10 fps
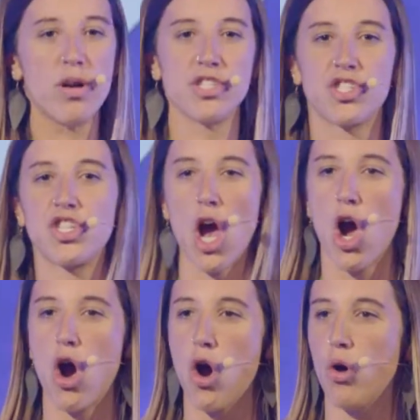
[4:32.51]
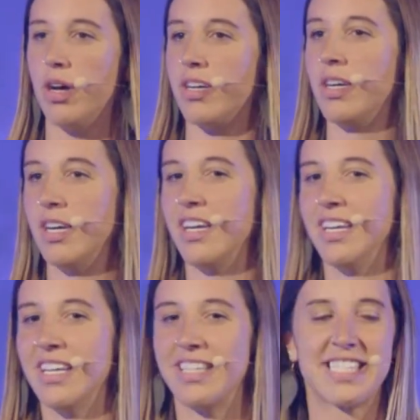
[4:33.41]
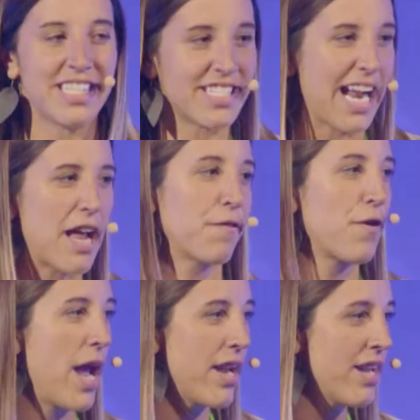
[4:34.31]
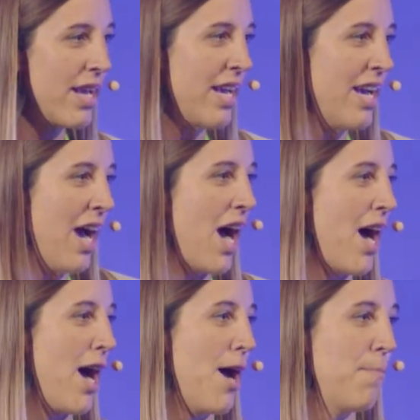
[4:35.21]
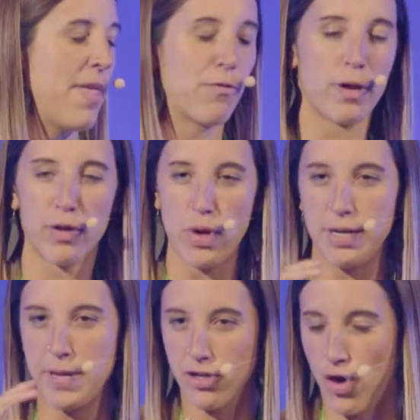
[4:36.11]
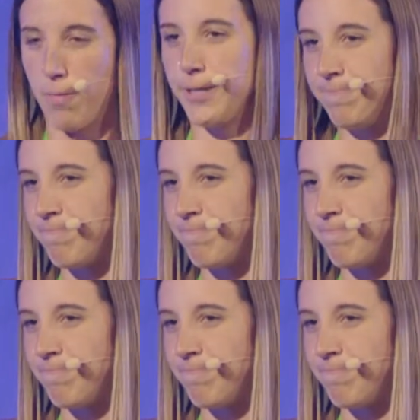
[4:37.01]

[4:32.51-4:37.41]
so, listen, listen, I had a friend um, that really wanted to be a drummer.